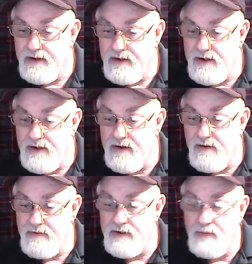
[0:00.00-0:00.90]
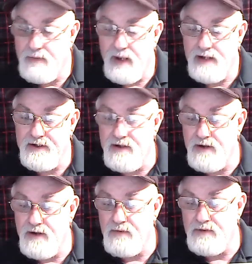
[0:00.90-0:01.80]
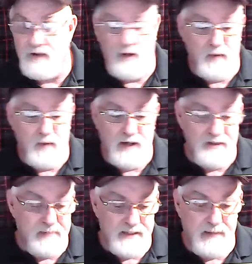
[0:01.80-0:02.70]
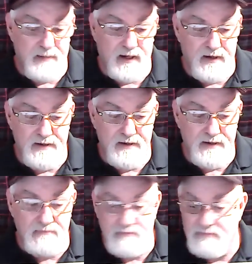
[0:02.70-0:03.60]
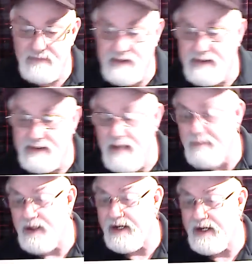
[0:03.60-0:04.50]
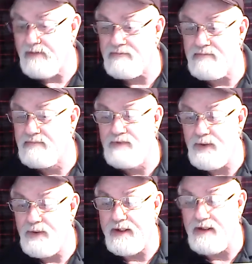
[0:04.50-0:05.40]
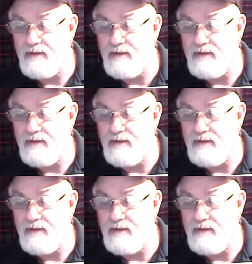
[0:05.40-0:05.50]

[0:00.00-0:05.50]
You know, you're a welder. You gotta weld your bits back on and get back out and do it.